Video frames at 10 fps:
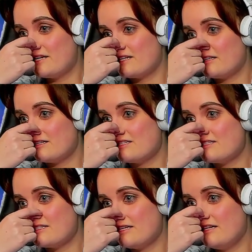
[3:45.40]

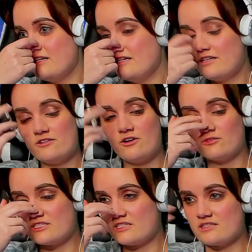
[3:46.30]
Because, you
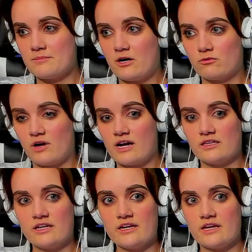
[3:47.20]
know, this is about
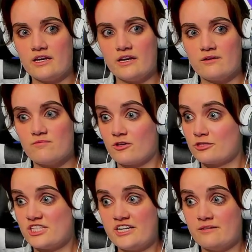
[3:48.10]
Riley hitting
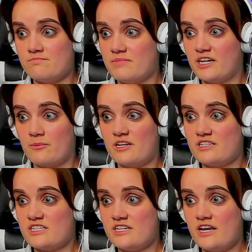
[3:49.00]
13, becoming
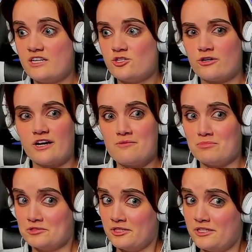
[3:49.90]
a teenager, and I
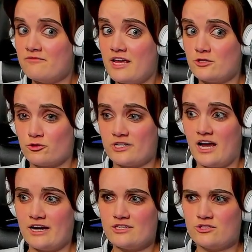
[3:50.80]
believe
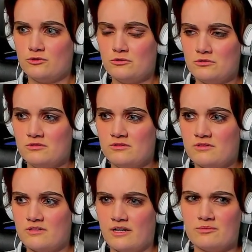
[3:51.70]
entering high school.
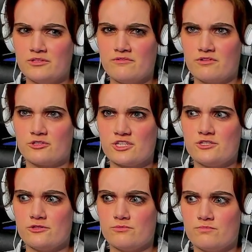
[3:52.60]
I believe
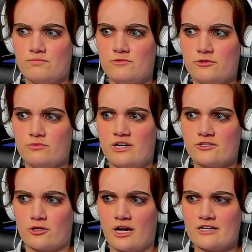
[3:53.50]
13, you
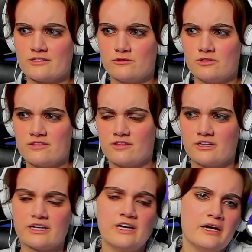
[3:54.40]
enter high school, I
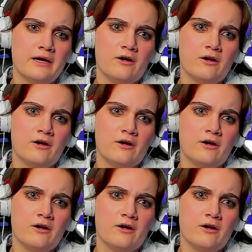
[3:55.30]
think.